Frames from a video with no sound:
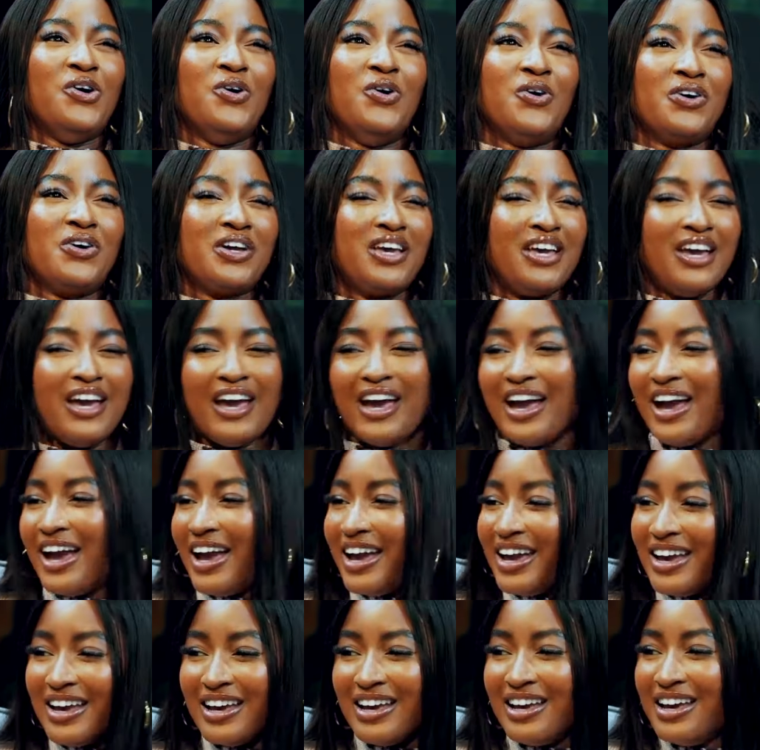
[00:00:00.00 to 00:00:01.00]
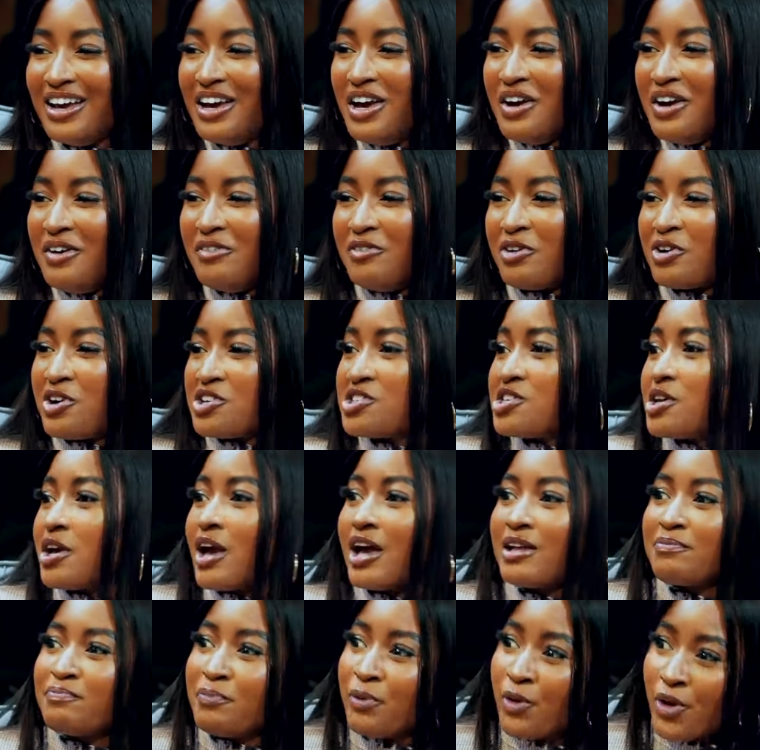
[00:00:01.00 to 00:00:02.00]
okay because
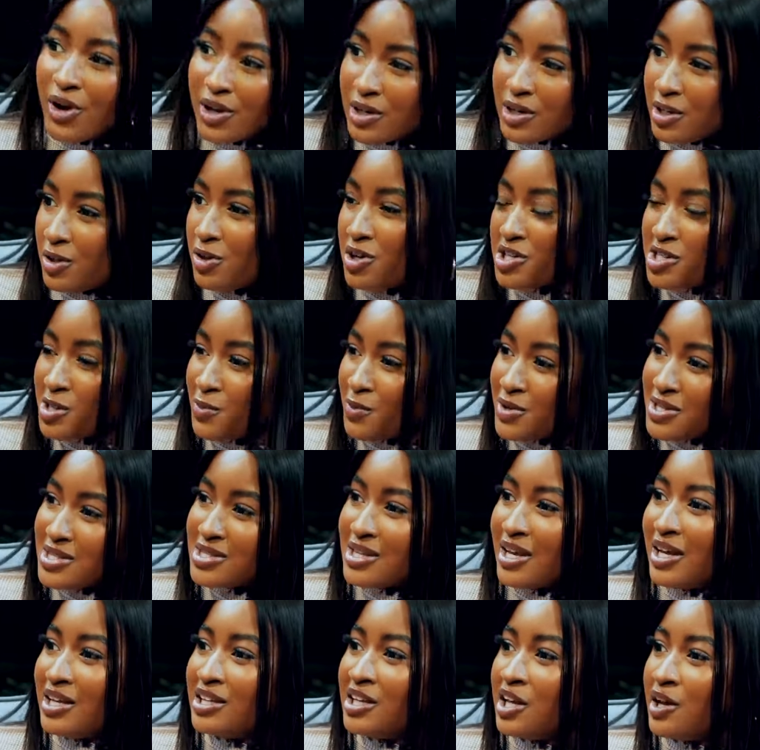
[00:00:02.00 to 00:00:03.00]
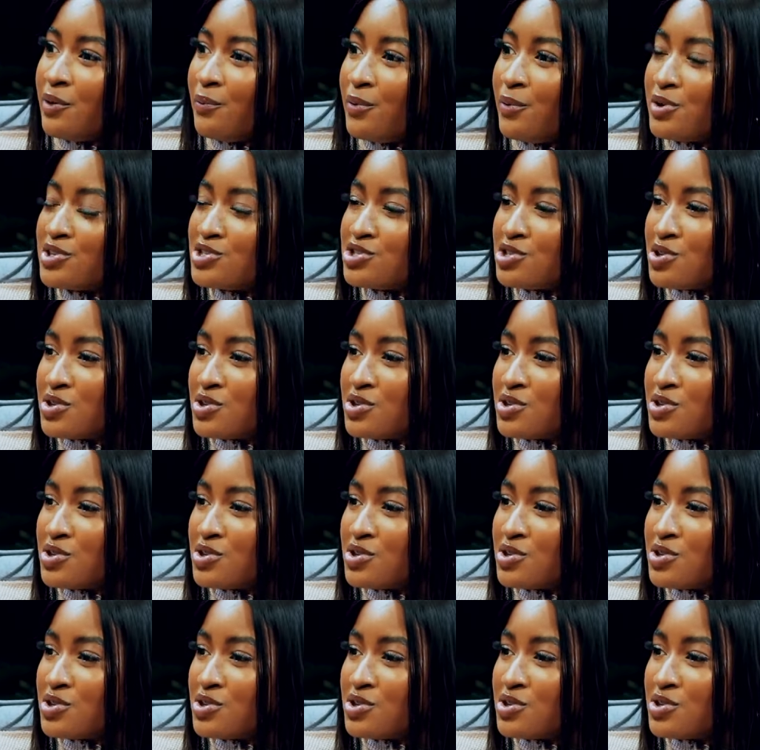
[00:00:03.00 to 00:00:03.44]
at point because he was saying he was